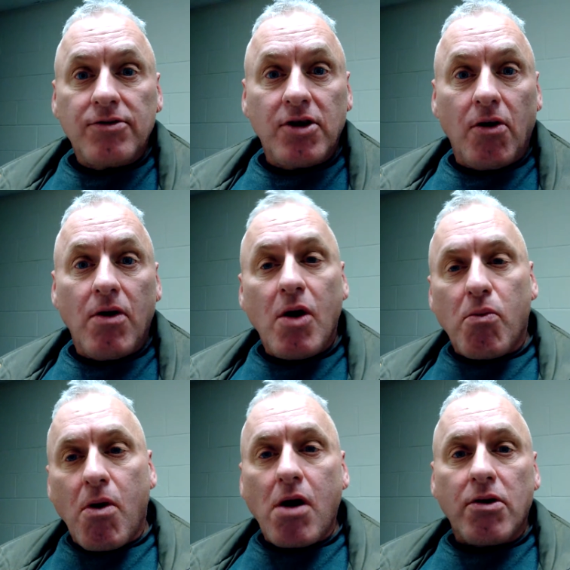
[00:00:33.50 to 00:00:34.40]
So
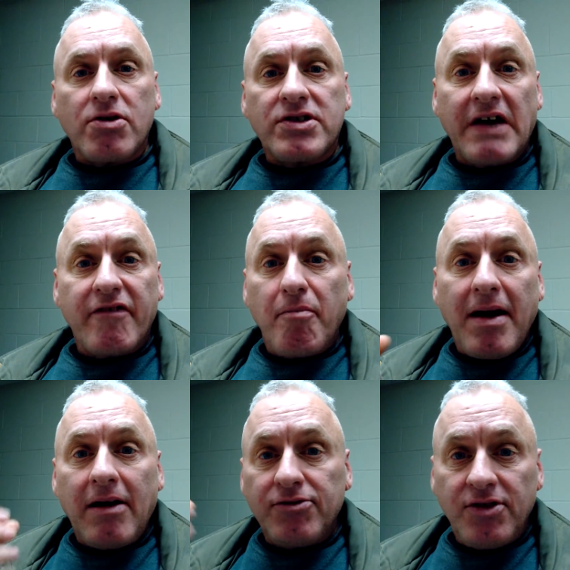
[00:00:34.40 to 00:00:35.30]
water, 7
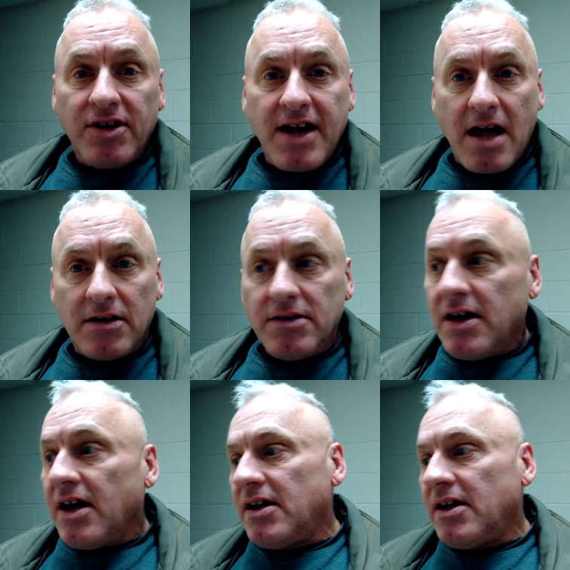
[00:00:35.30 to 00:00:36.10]
pounds to the gallon,